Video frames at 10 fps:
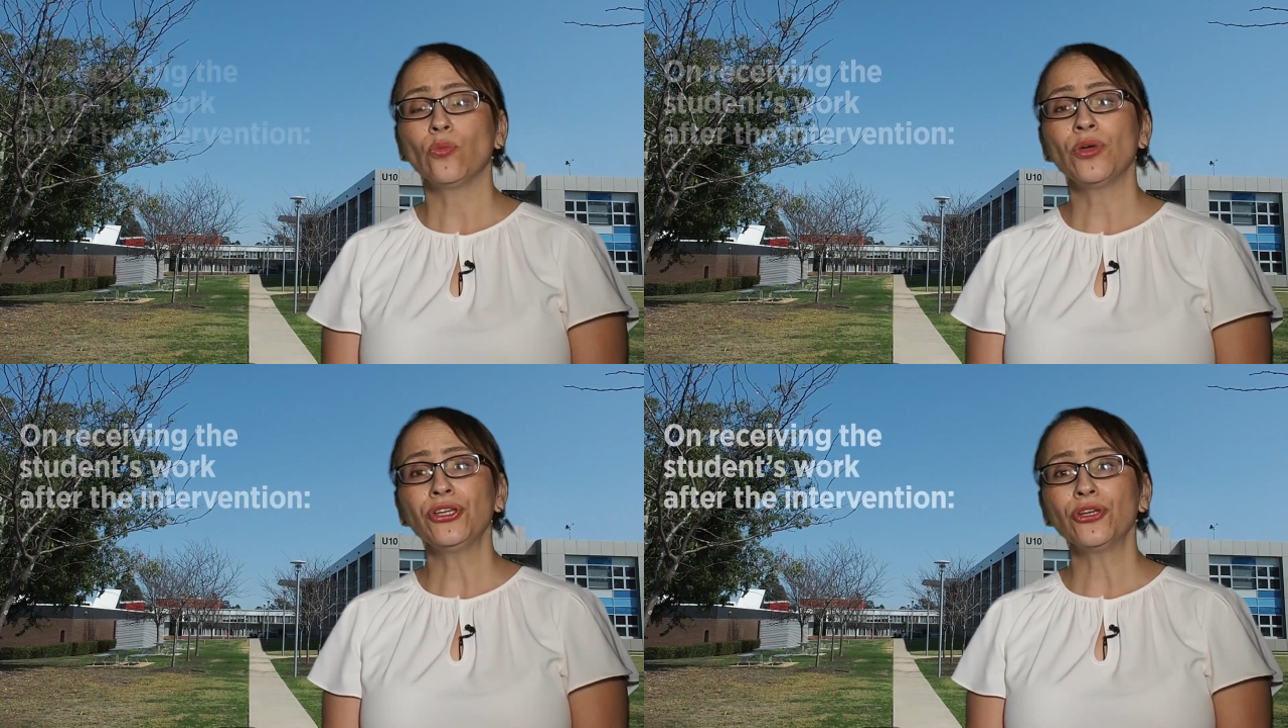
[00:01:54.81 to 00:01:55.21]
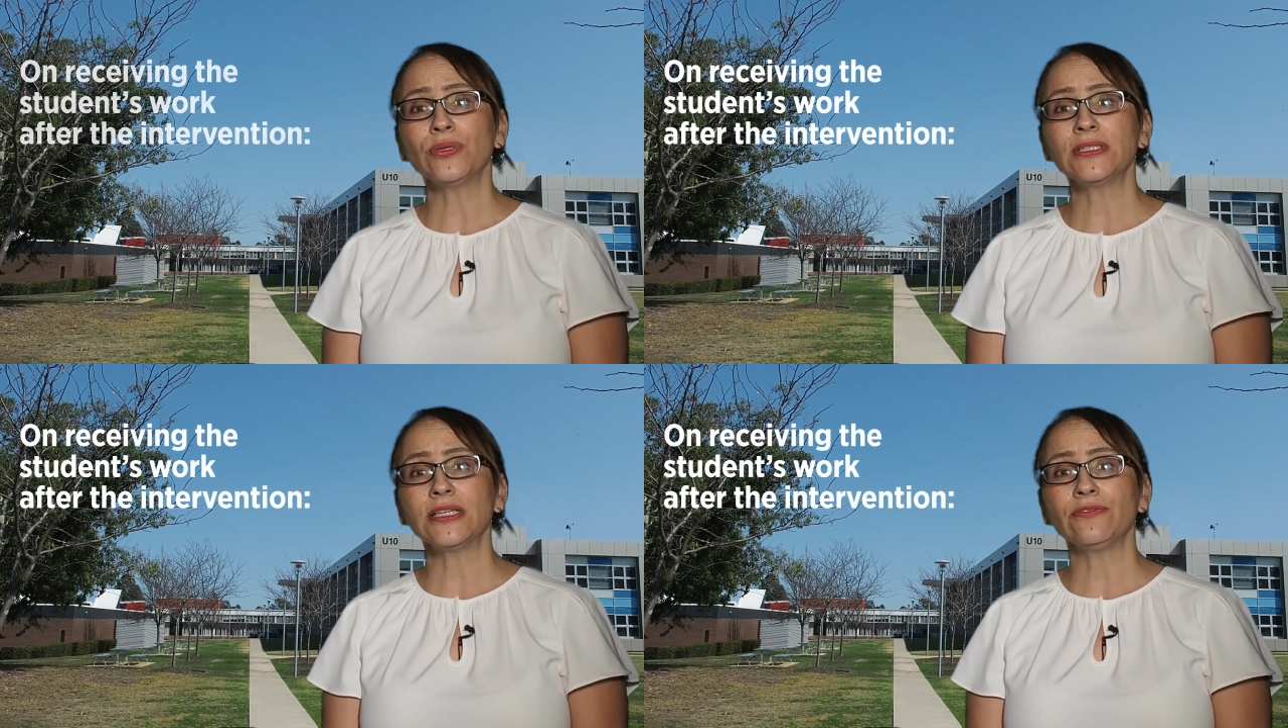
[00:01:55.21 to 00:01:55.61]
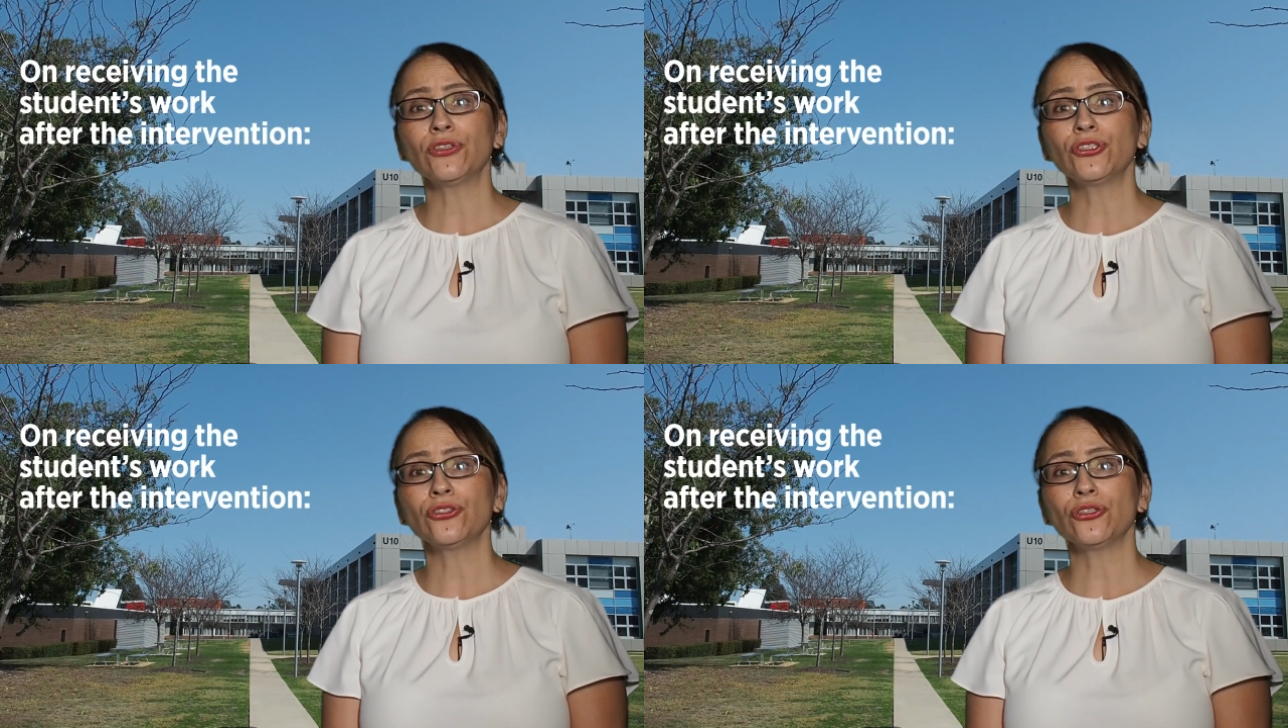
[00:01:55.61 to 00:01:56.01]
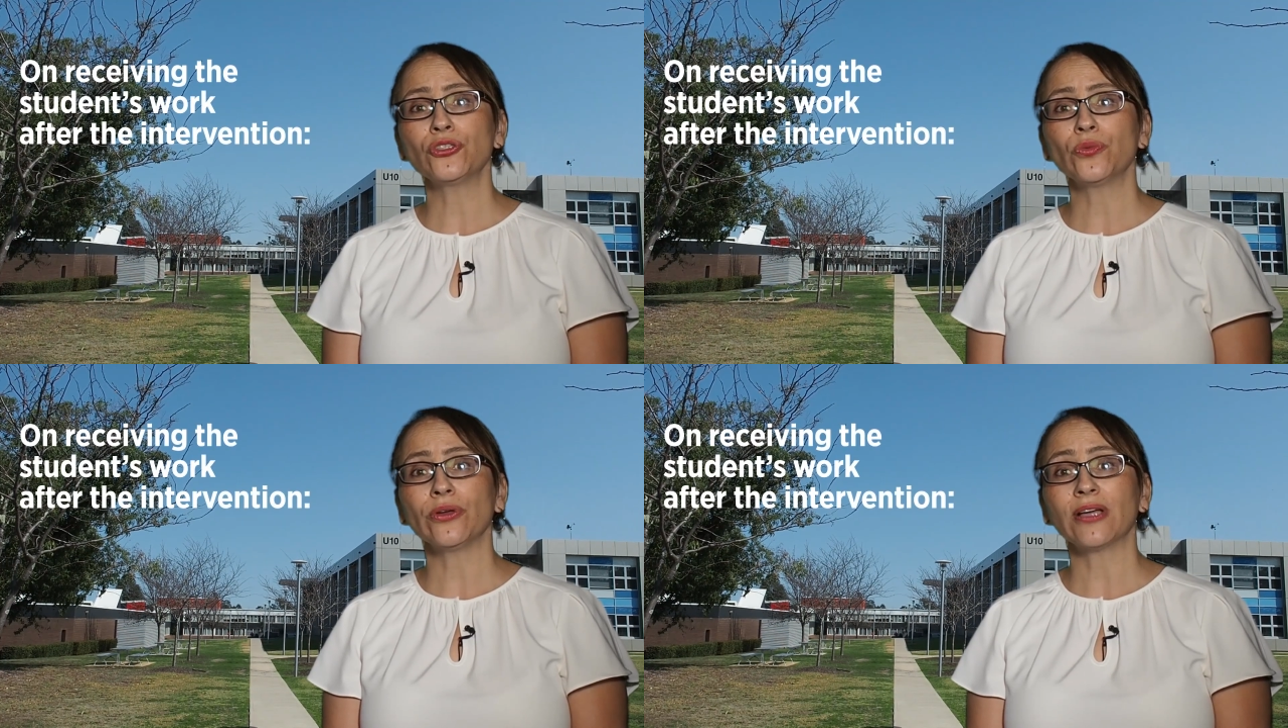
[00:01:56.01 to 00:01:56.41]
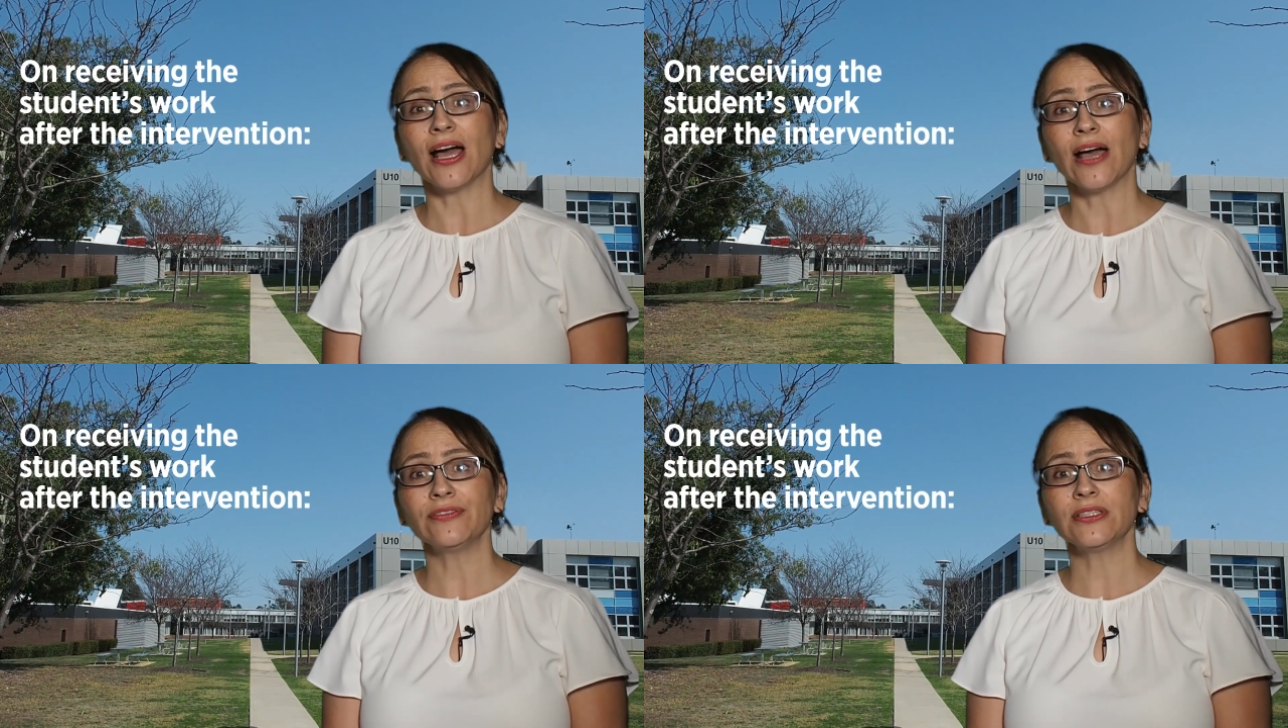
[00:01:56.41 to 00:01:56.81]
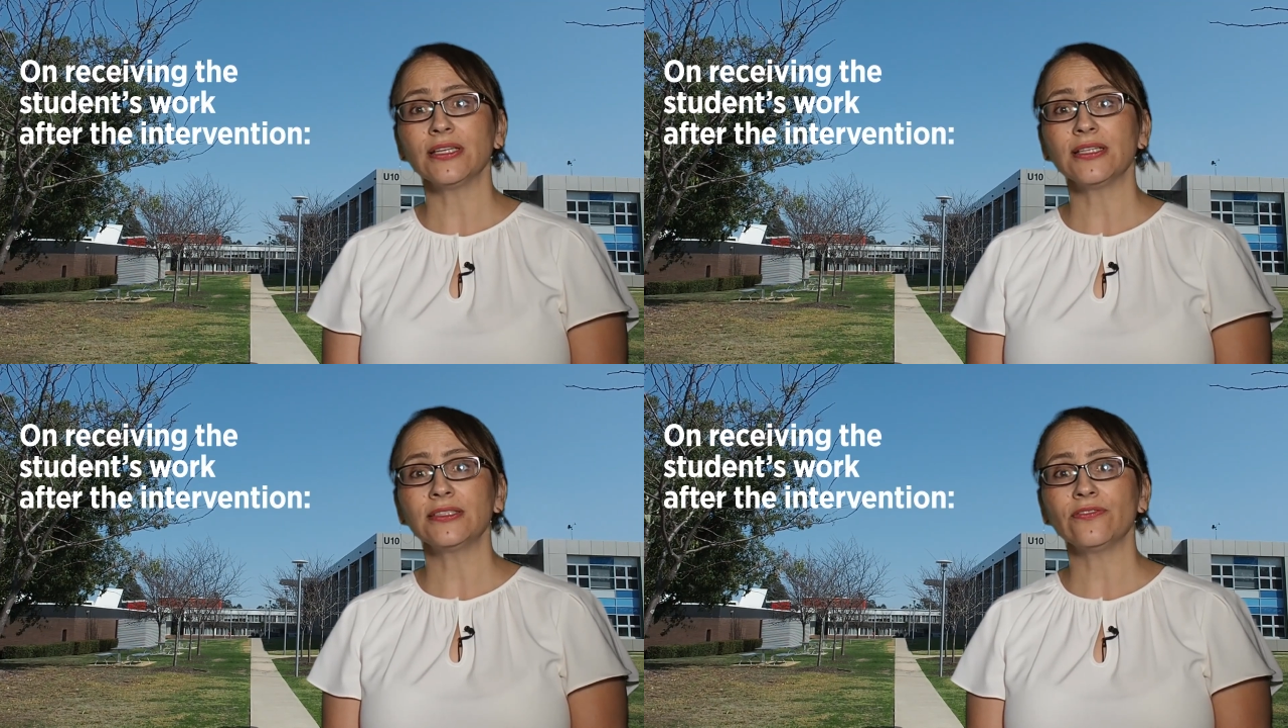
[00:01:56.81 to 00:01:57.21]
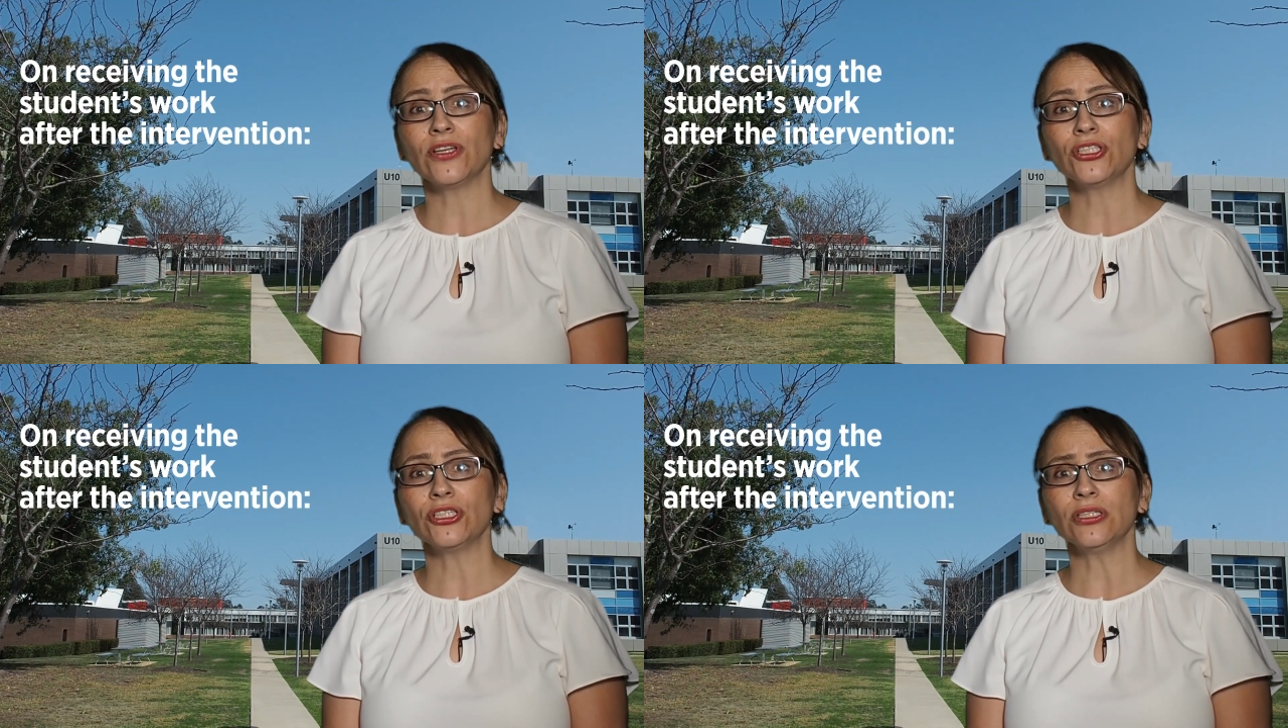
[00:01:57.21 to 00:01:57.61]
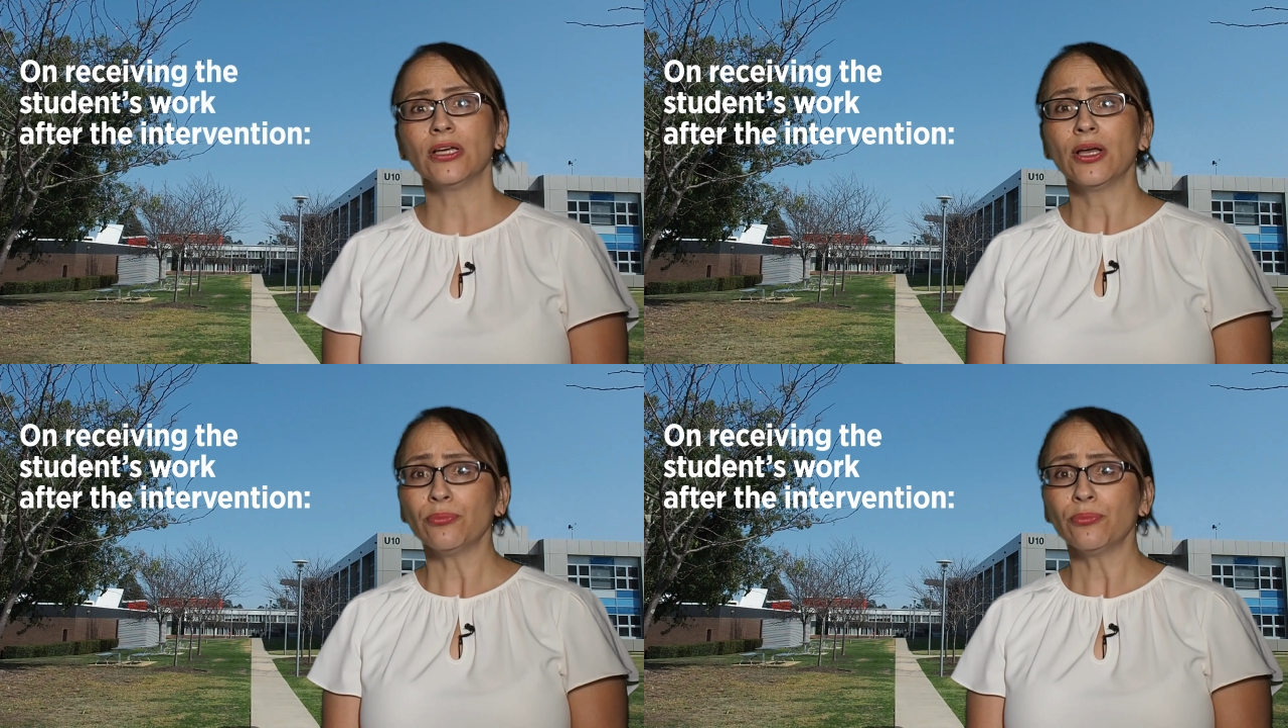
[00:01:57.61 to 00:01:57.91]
when you receive the student's work after the intervention,